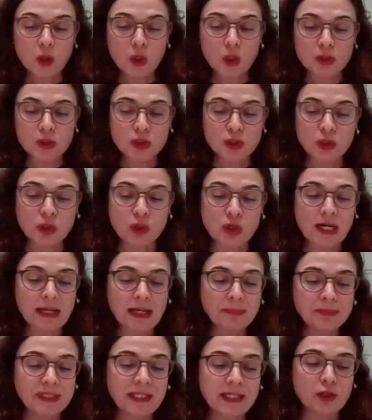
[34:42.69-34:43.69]
also
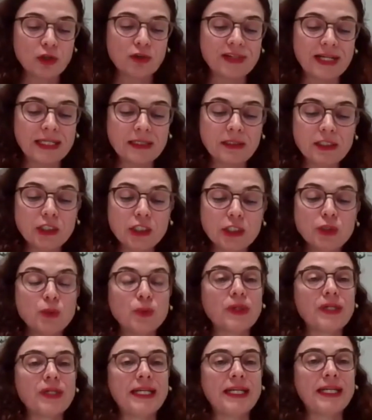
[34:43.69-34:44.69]
uptake of
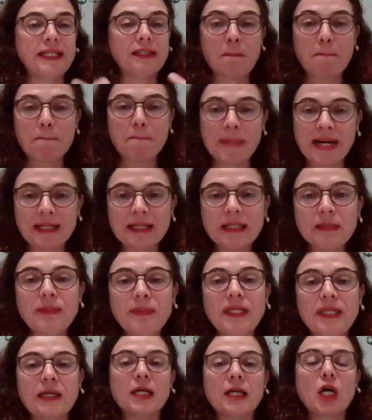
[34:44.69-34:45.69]
hydrogen to create
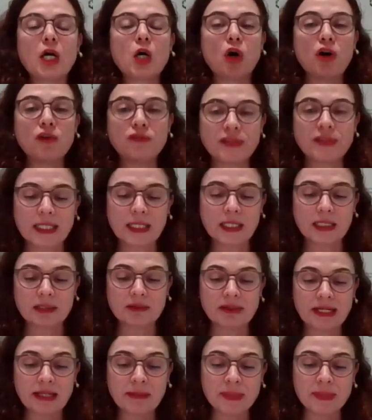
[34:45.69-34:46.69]
market via
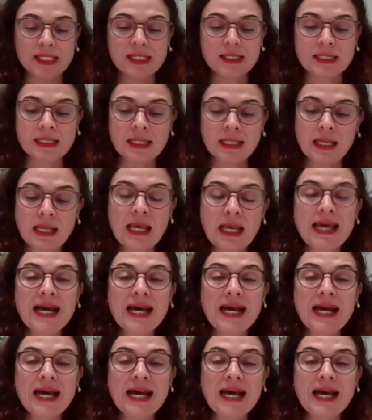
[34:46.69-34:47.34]
offtake agreements,